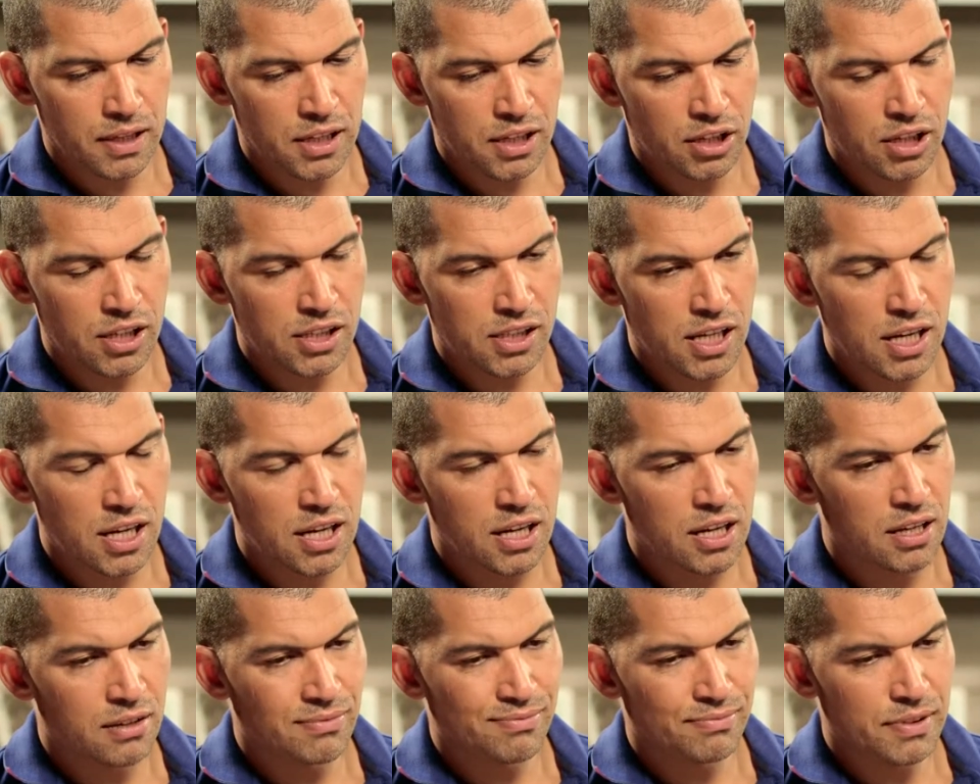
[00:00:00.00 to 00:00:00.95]
You know, is
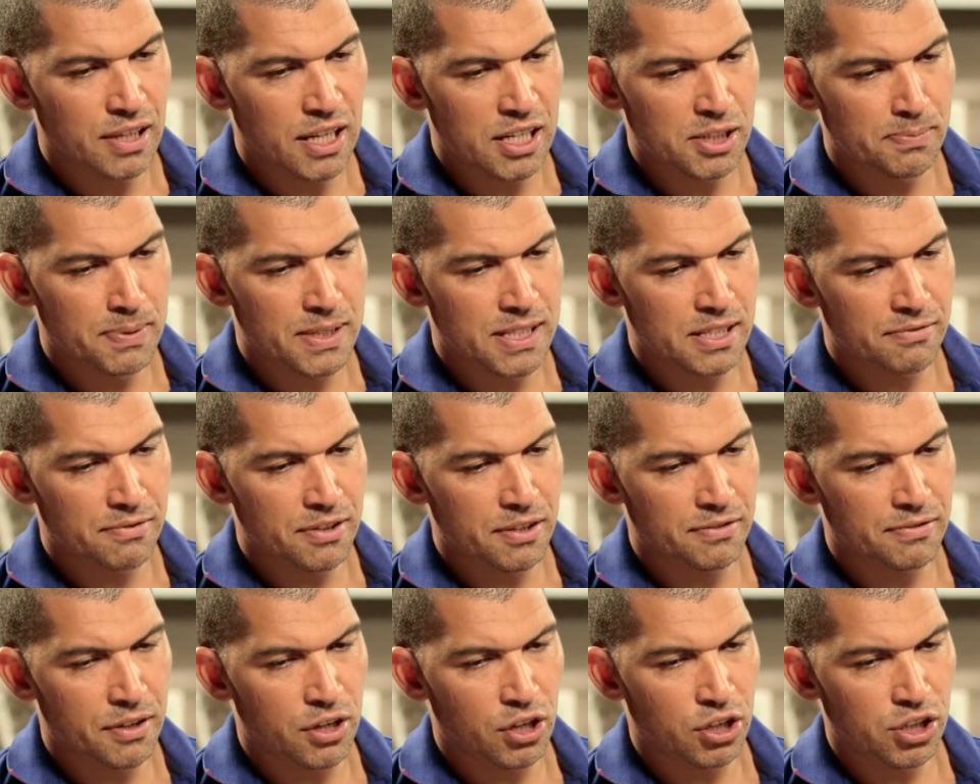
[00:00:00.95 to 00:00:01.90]
there a
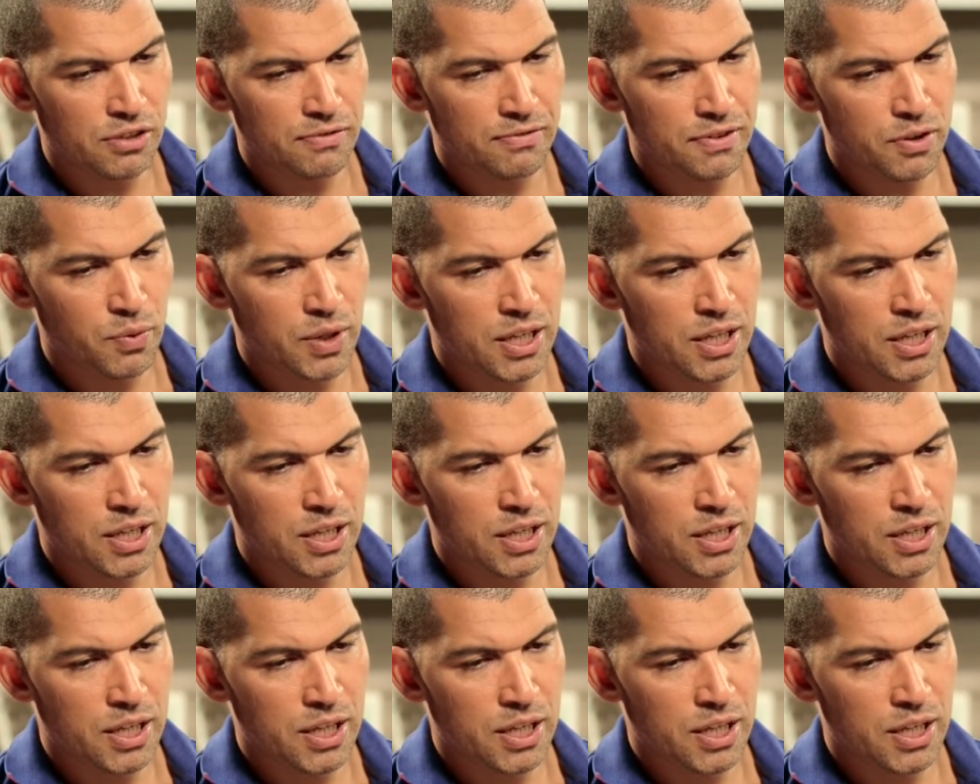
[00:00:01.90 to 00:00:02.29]
specific philosophy